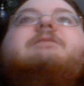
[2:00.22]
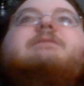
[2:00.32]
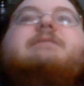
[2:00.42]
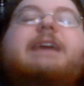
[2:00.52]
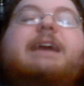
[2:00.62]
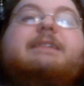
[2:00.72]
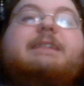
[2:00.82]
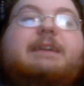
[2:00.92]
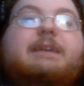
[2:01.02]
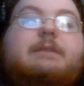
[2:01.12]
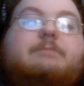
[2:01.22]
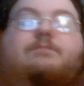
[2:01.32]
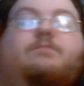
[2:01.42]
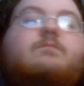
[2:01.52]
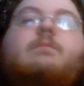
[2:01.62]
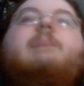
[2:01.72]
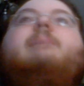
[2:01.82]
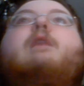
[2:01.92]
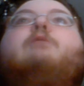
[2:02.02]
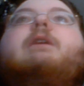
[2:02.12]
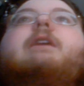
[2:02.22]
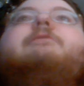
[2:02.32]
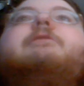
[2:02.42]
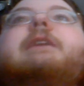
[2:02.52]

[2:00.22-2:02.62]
Kaitlyn. Whatever her name